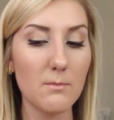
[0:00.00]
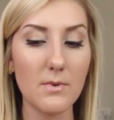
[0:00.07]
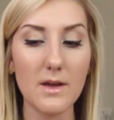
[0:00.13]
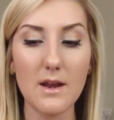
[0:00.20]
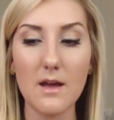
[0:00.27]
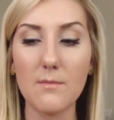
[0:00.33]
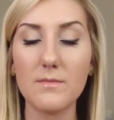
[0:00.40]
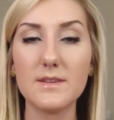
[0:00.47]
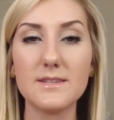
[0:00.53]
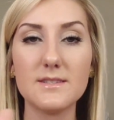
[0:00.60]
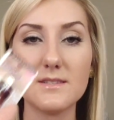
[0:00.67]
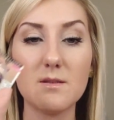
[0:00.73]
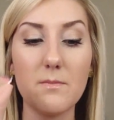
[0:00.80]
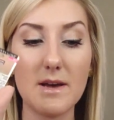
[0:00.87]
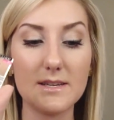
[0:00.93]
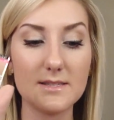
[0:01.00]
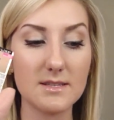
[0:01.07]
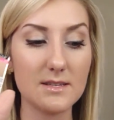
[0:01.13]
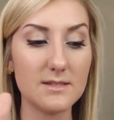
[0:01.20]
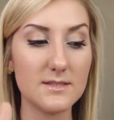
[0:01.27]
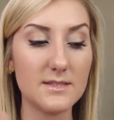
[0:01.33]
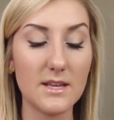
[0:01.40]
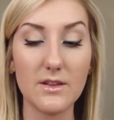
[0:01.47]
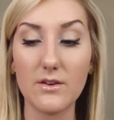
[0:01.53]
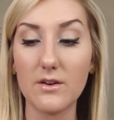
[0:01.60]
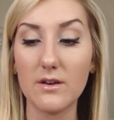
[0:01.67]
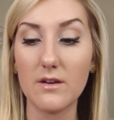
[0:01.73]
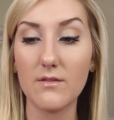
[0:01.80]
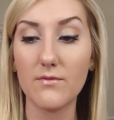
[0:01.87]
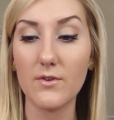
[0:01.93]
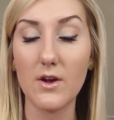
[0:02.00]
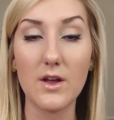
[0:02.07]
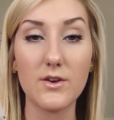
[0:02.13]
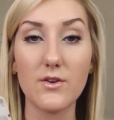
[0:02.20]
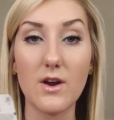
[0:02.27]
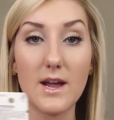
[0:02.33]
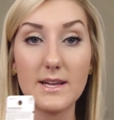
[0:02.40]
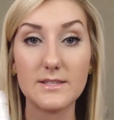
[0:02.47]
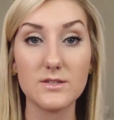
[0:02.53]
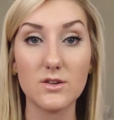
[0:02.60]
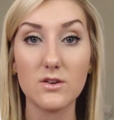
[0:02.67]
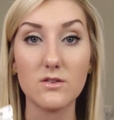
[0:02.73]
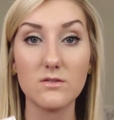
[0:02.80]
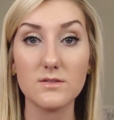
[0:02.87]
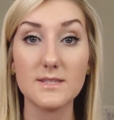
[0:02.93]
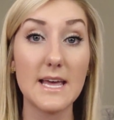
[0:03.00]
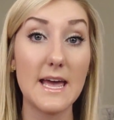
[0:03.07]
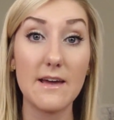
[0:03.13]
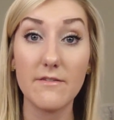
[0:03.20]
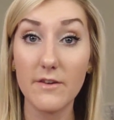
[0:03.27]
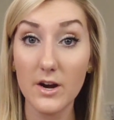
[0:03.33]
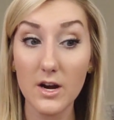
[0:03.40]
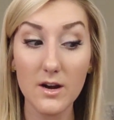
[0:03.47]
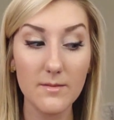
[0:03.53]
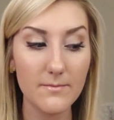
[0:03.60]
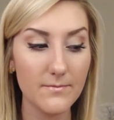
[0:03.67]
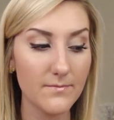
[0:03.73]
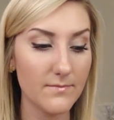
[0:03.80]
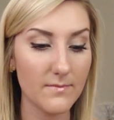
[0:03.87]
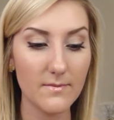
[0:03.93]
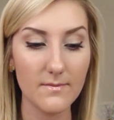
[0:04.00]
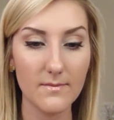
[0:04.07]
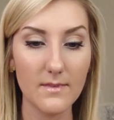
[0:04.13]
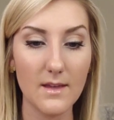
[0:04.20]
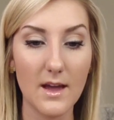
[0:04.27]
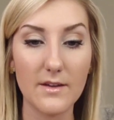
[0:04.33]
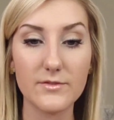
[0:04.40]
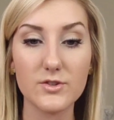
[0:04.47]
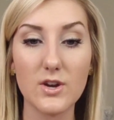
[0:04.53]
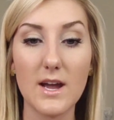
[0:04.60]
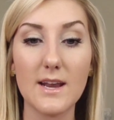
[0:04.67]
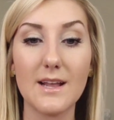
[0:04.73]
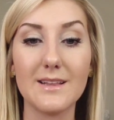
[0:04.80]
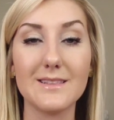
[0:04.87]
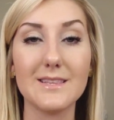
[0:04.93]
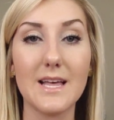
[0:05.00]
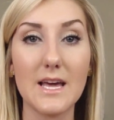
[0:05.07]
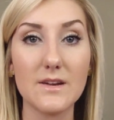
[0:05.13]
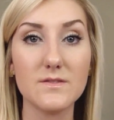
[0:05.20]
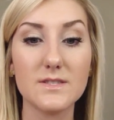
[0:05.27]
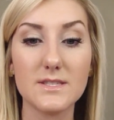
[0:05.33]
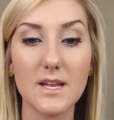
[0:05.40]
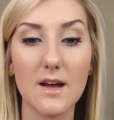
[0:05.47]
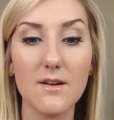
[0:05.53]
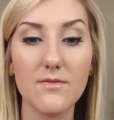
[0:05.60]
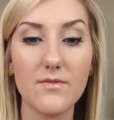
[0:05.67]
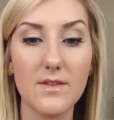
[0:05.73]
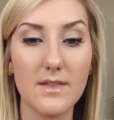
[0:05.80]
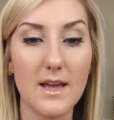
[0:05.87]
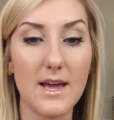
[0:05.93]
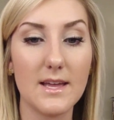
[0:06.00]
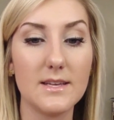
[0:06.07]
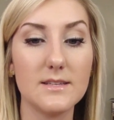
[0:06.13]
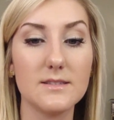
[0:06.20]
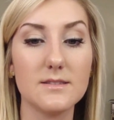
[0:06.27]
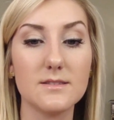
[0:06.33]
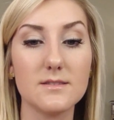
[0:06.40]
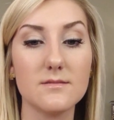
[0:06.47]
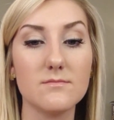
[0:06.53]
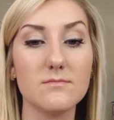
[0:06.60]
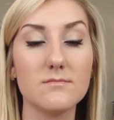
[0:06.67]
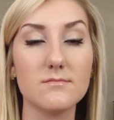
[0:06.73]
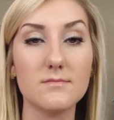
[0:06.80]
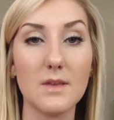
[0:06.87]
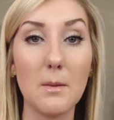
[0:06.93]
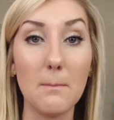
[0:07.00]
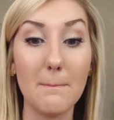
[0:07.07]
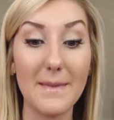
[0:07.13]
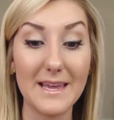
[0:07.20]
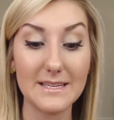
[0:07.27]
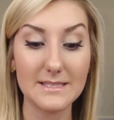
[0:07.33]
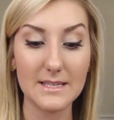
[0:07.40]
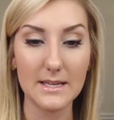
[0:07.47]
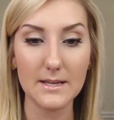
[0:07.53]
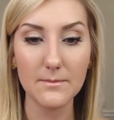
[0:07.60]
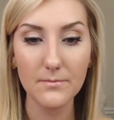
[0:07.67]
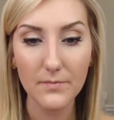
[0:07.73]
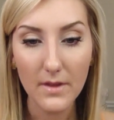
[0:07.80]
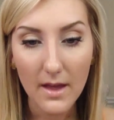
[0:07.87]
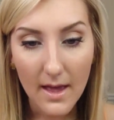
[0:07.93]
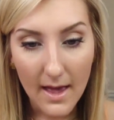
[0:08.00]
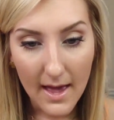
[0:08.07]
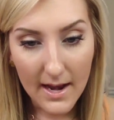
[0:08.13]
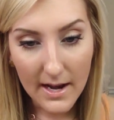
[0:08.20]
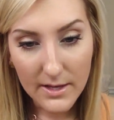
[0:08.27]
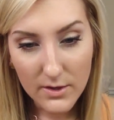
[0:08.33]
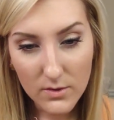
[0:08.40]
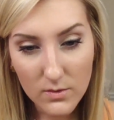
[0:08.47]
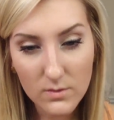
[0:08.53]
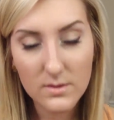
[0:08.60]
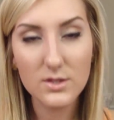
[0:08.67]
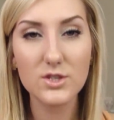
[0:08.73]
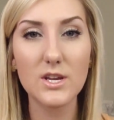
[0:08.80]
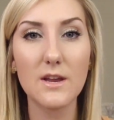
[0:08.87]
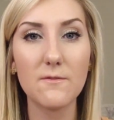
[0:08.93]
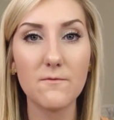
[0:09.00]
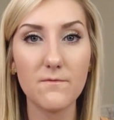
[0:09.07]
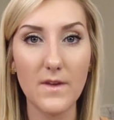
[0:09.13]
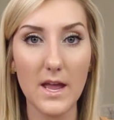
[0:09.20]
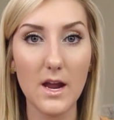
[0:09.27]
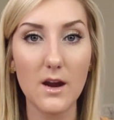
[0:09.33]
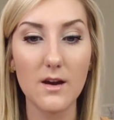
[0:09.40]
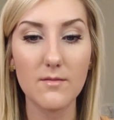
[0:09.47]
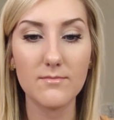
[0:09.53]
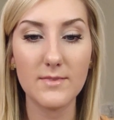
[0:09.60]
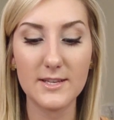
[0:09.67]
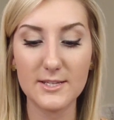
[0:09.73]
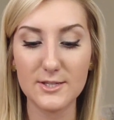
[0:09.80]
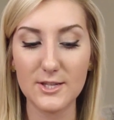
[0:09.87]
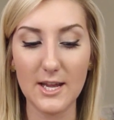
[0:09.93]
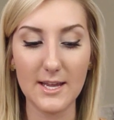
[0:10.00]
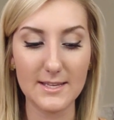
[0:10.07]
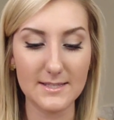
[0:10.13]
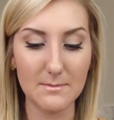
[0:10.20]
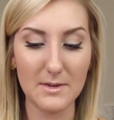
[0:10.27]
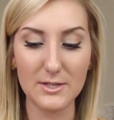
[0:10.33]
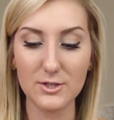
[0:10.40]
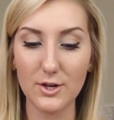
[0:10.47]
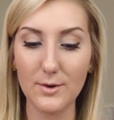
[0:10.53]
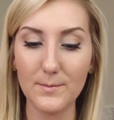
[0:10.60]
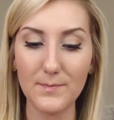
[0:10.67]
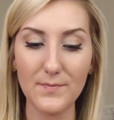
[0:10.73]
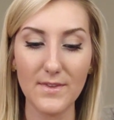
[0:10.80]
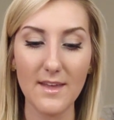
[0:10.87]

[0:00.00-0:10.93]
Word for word: But this is the best concealer for under eye circles ever. I've tried a lot of stuff, and that is amazing. And I use the shade Fair. I had to check it to make sure.